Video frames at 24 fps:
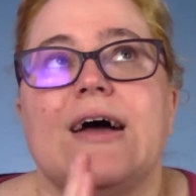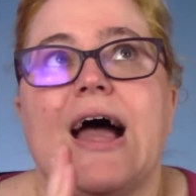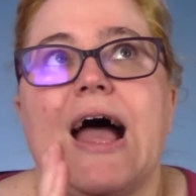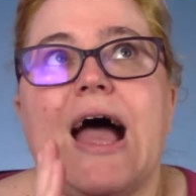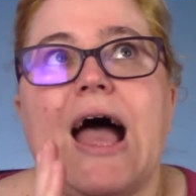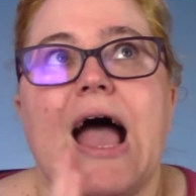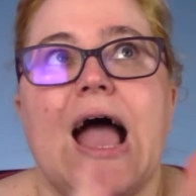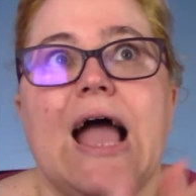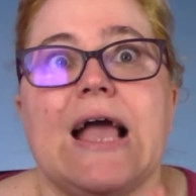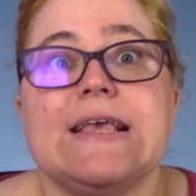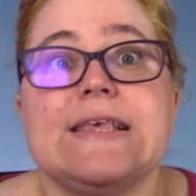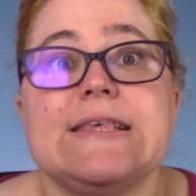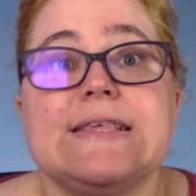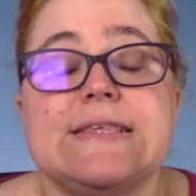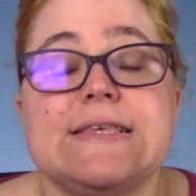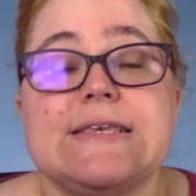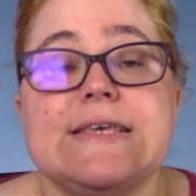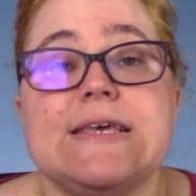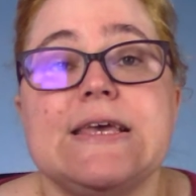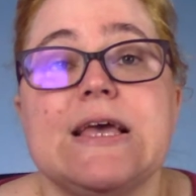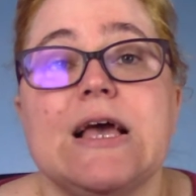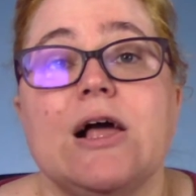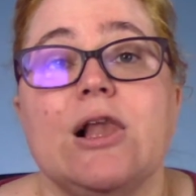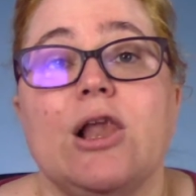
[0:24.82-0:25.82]
I
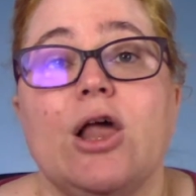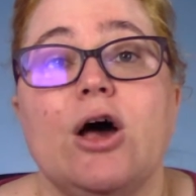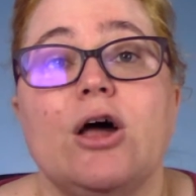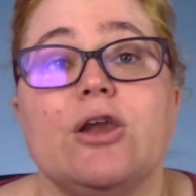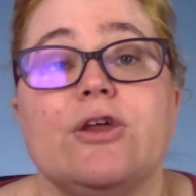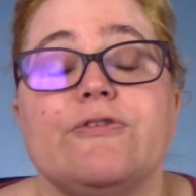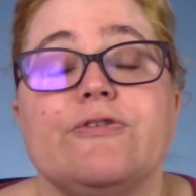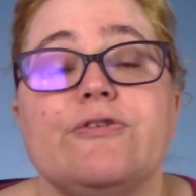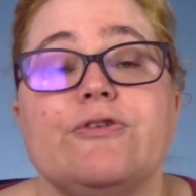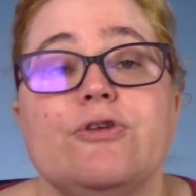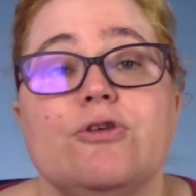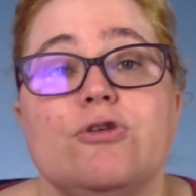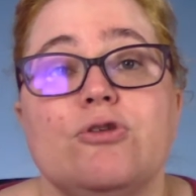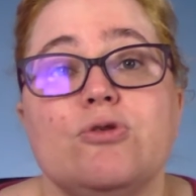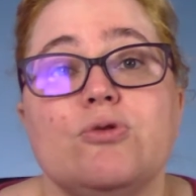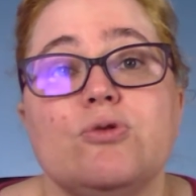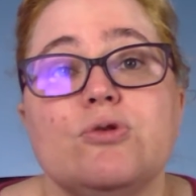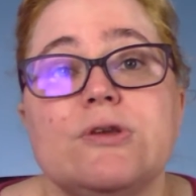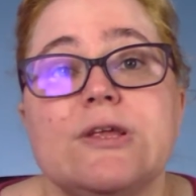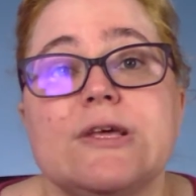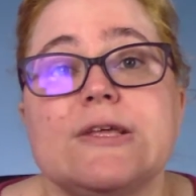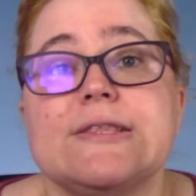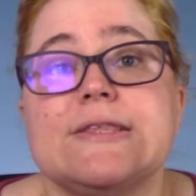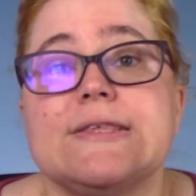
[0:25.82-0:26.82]
see a lot of
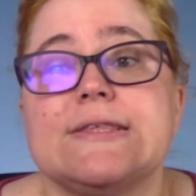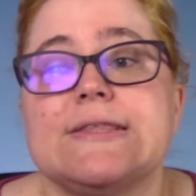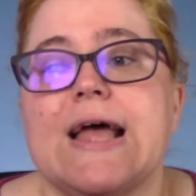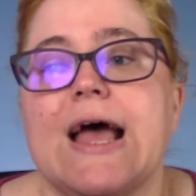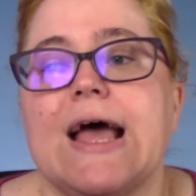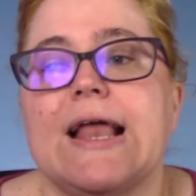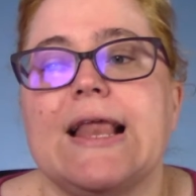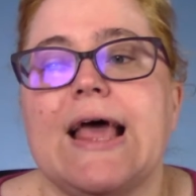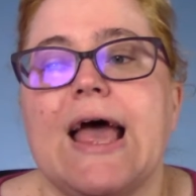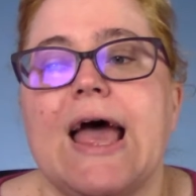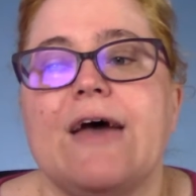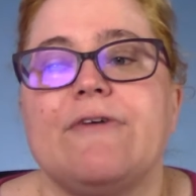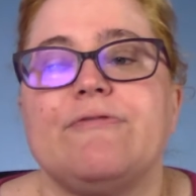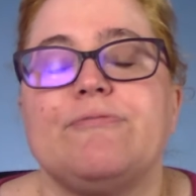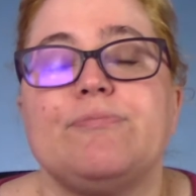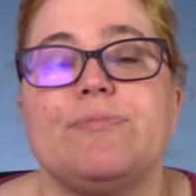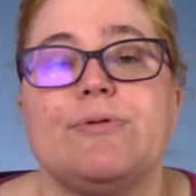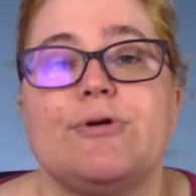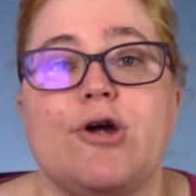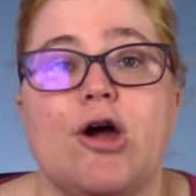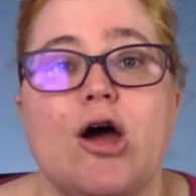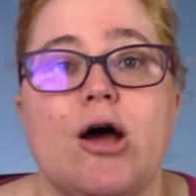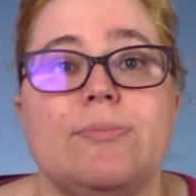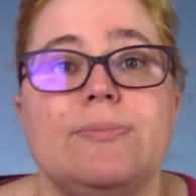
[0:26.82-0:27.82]
students that have
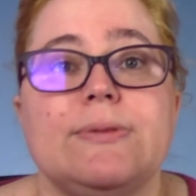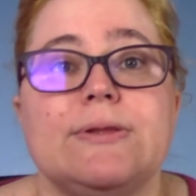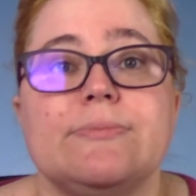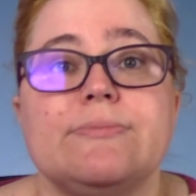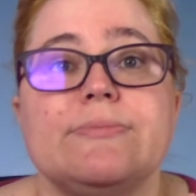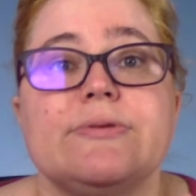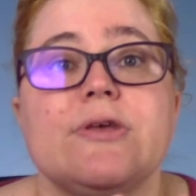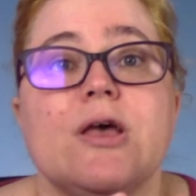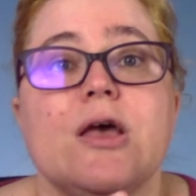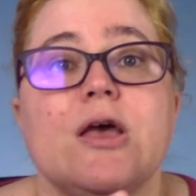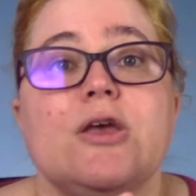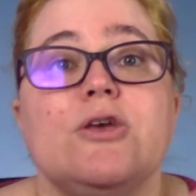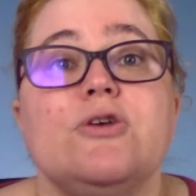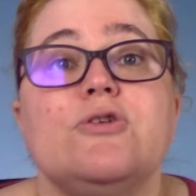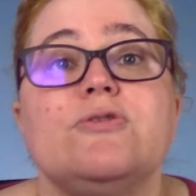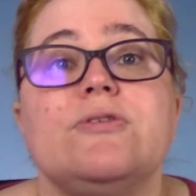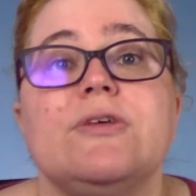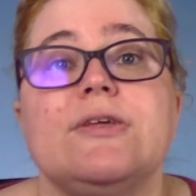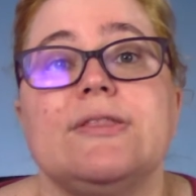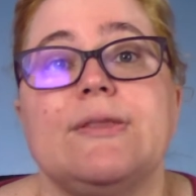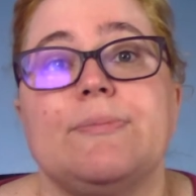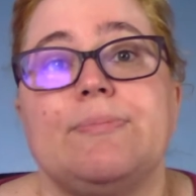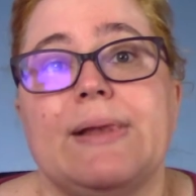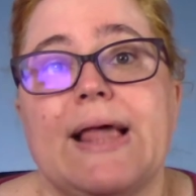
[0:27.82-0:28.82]
problems
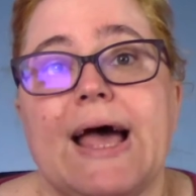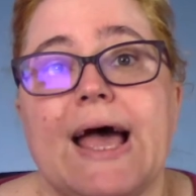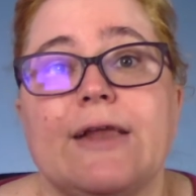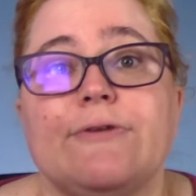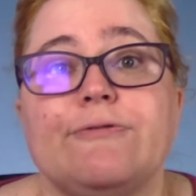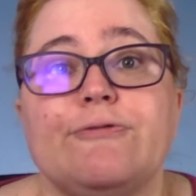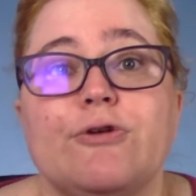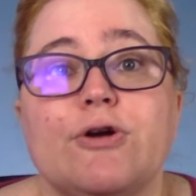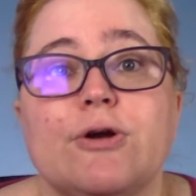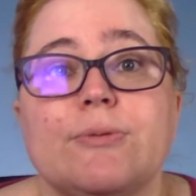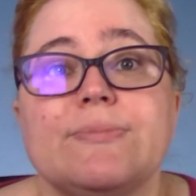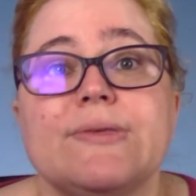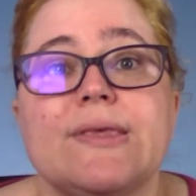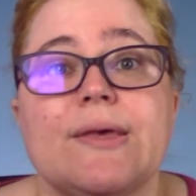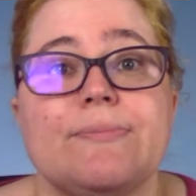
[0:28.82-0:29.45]
using the platform.